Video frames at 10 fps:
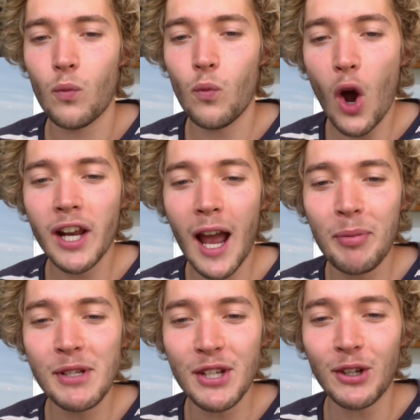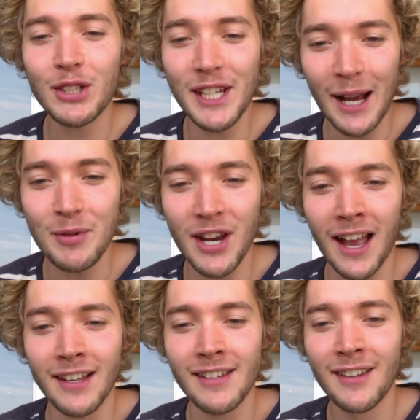What happened to your
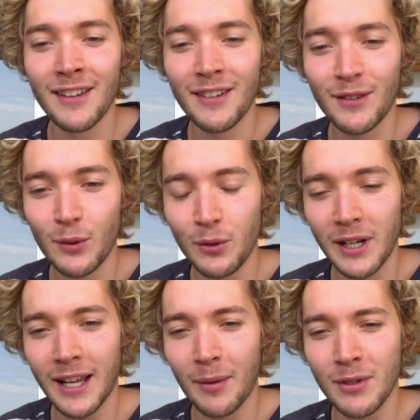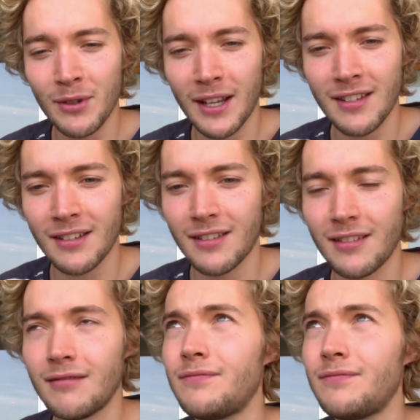Snapchat? All in capital letters.